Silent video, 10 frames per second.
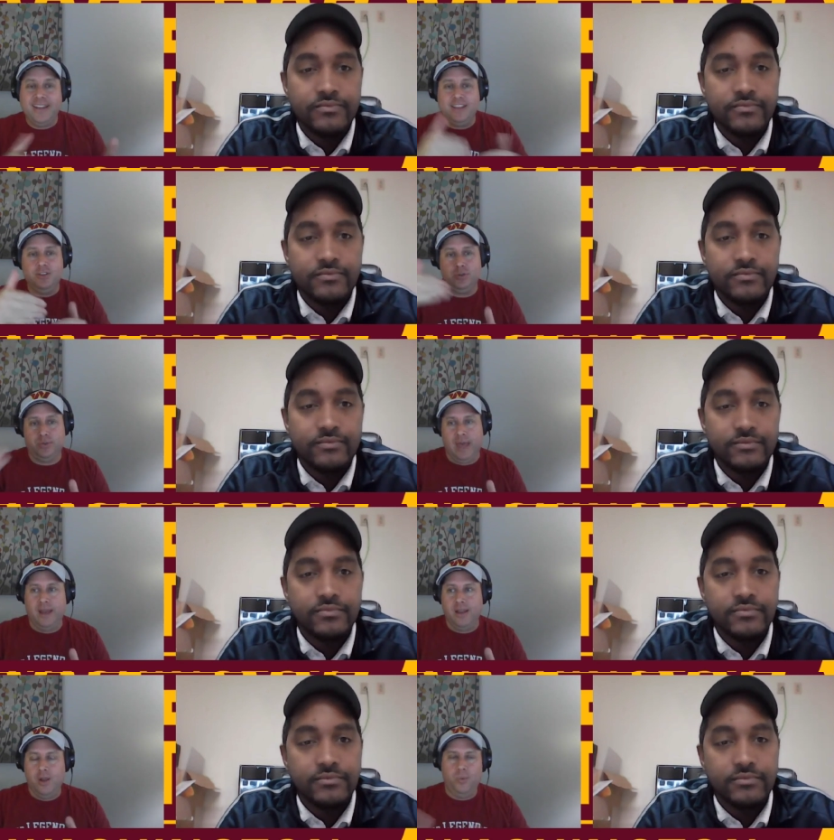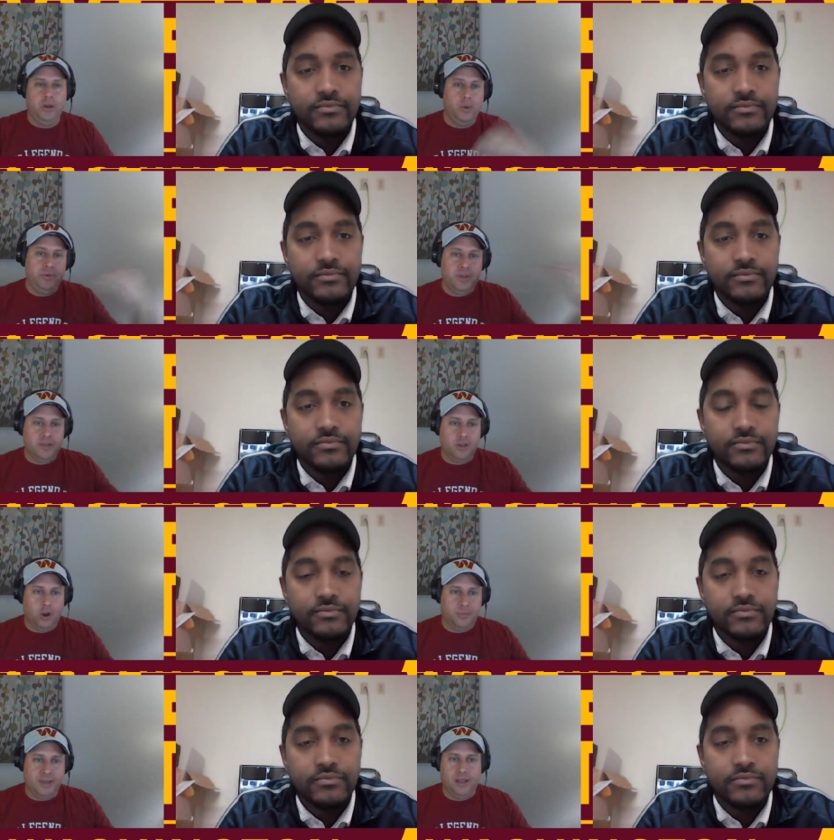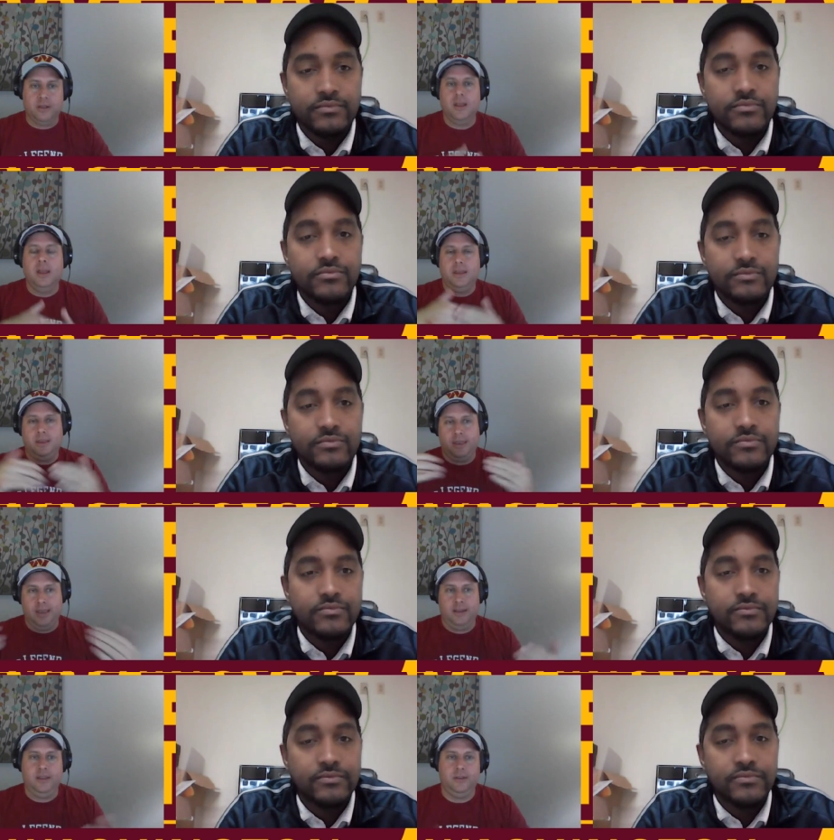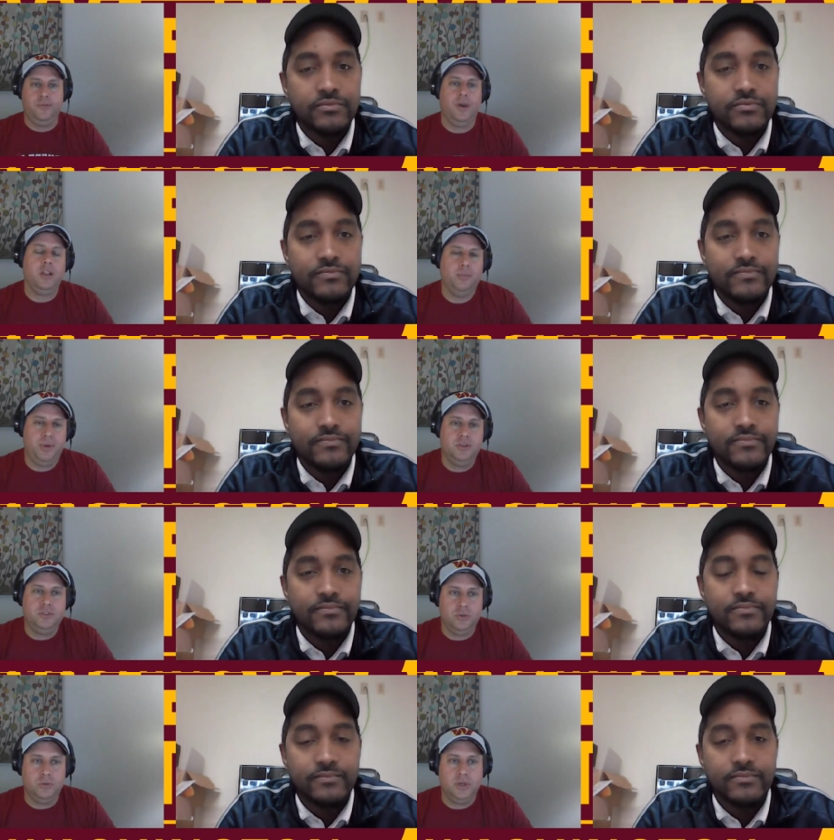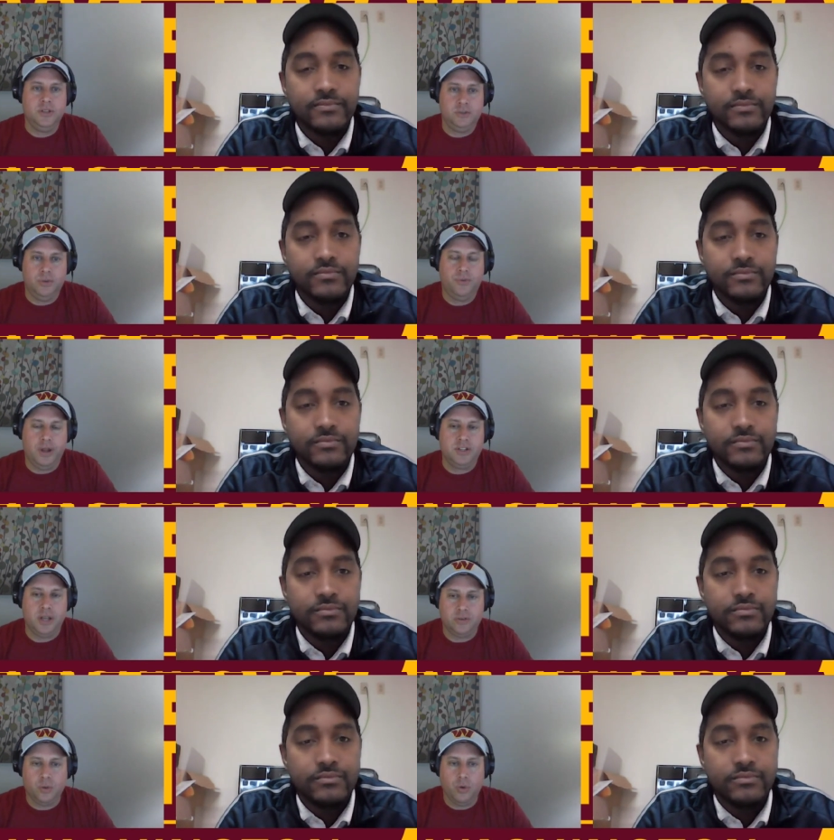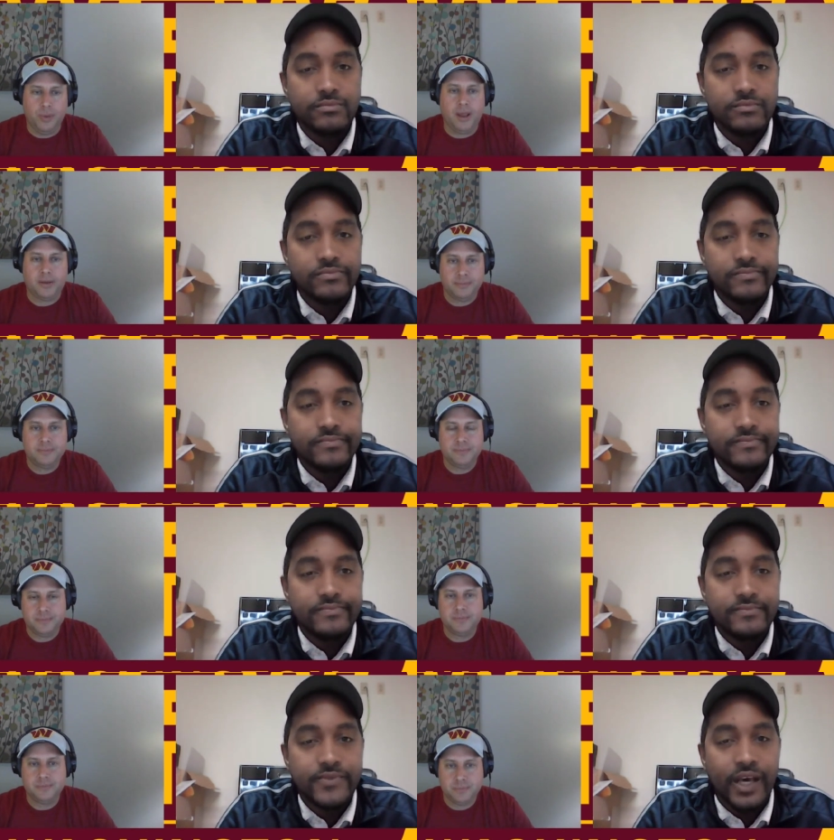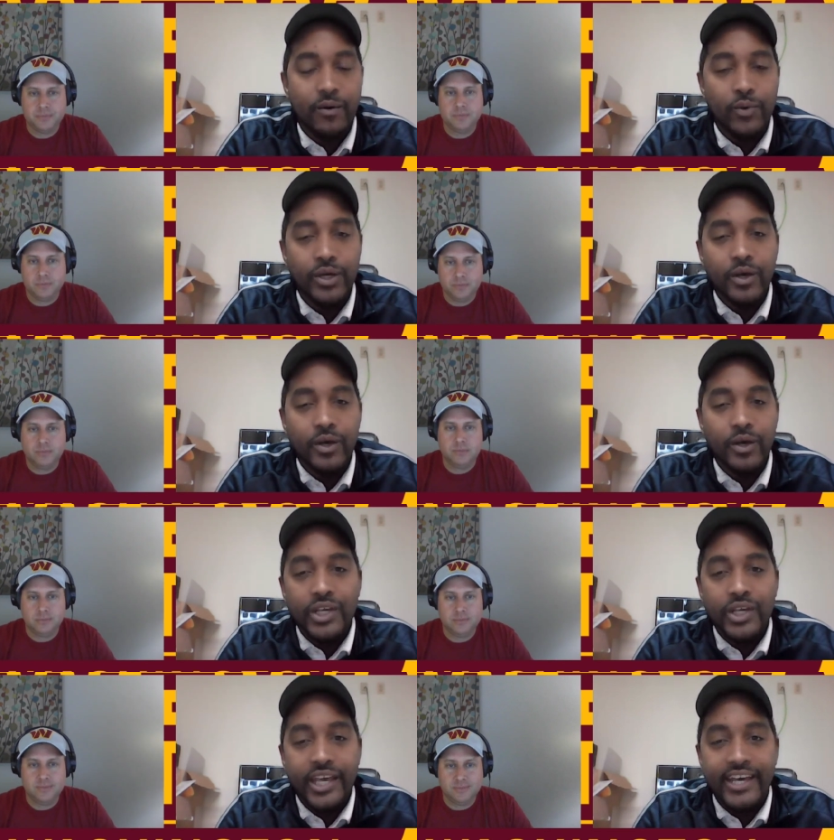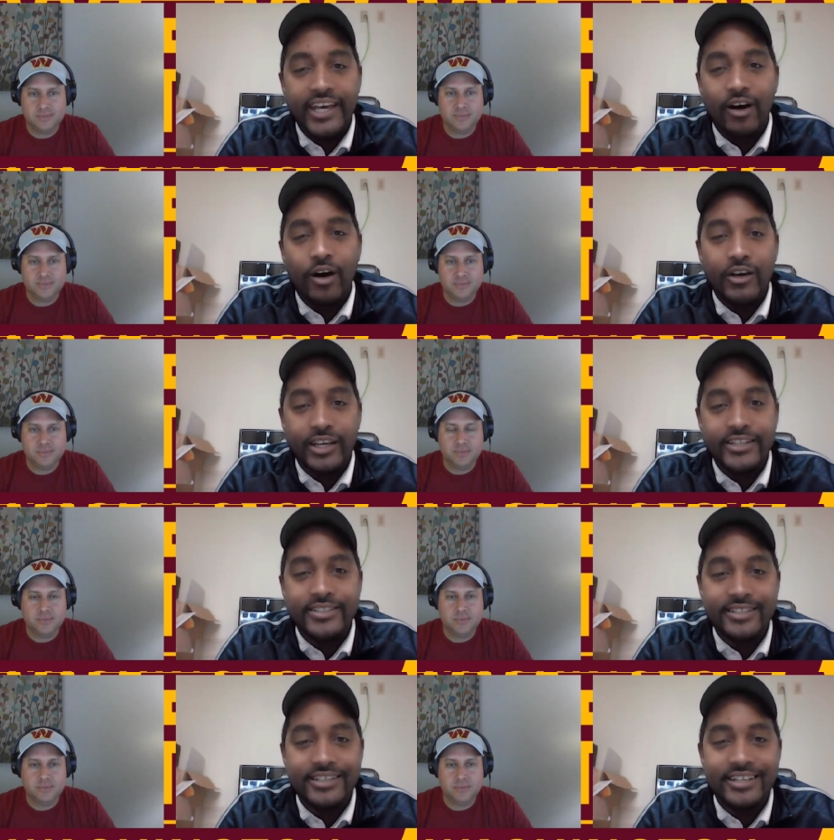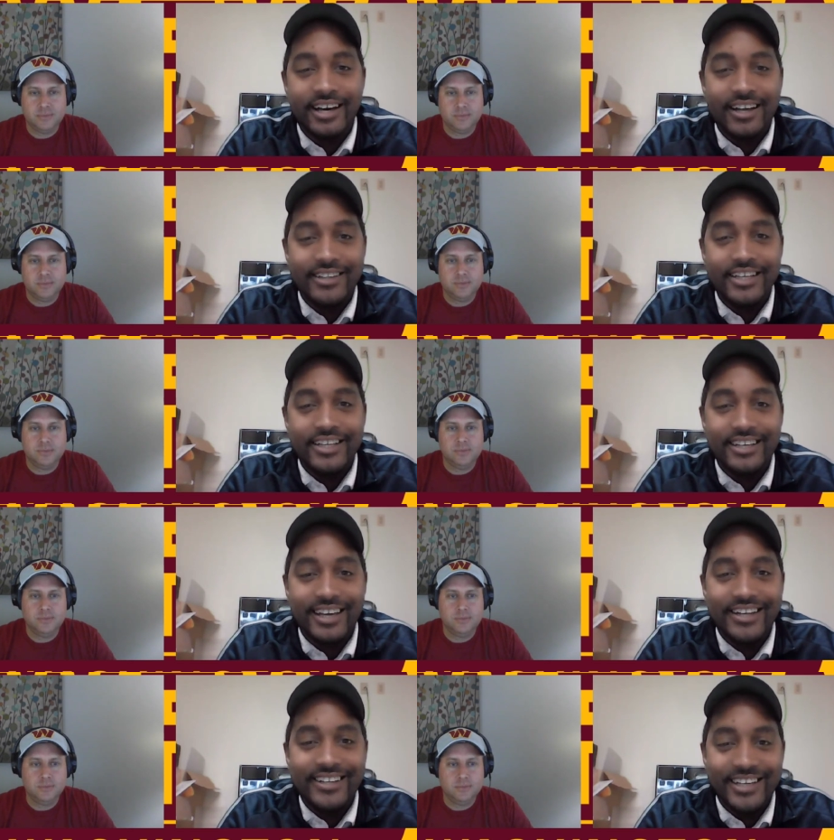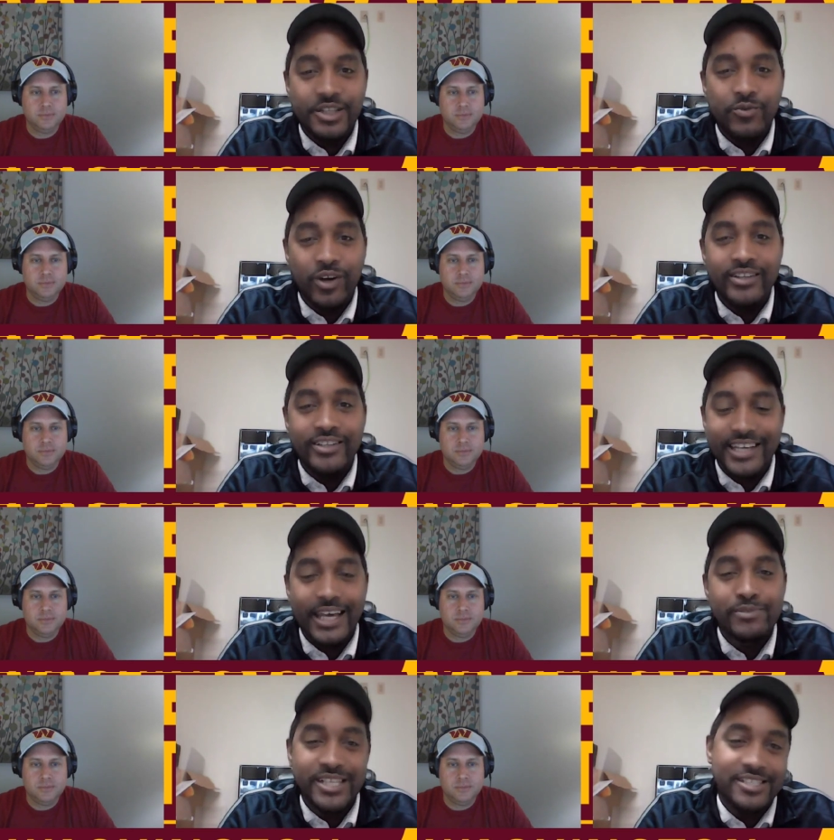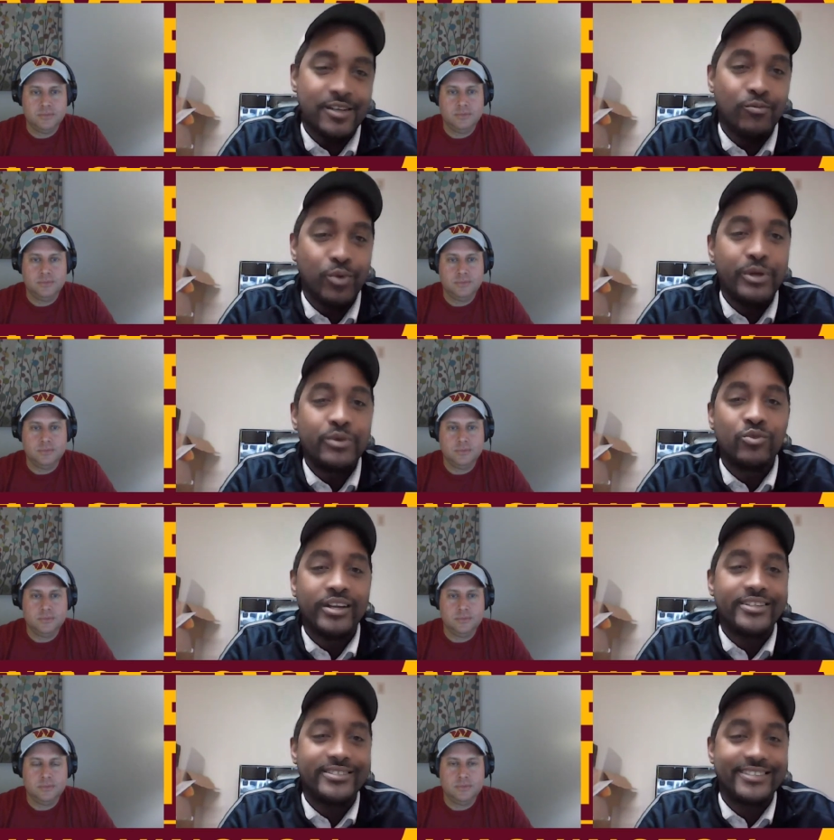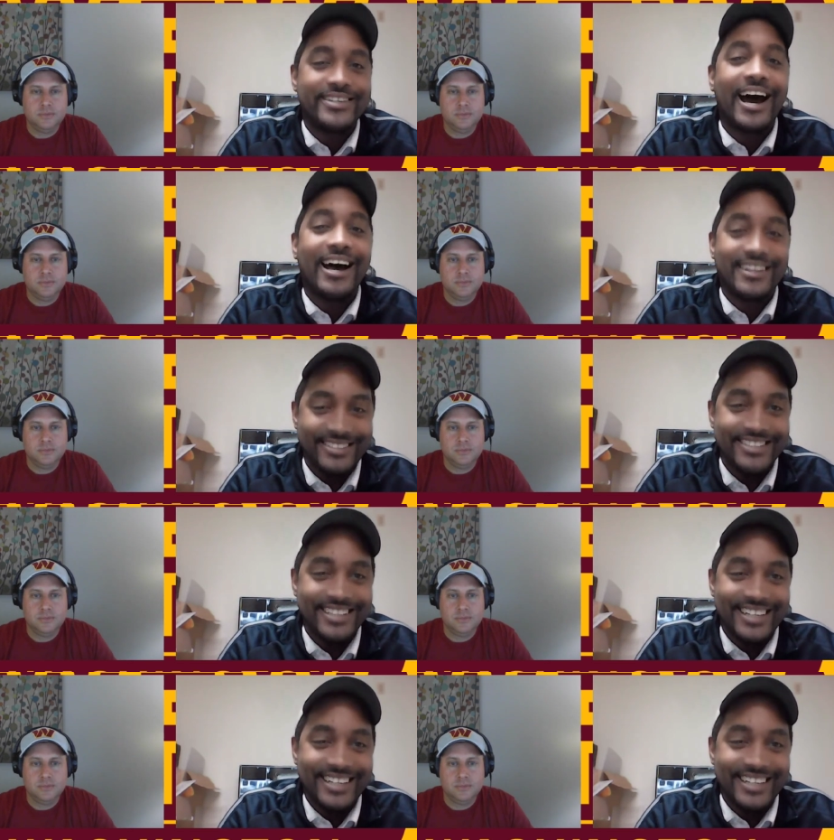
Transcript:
Speaker 1: he do that. We know he's got the arm talent, can he develop into into a franchise quarterback?
Speaker 2: Yeah, we we can't all get into the uh, league and get to run the same system we've been running since college.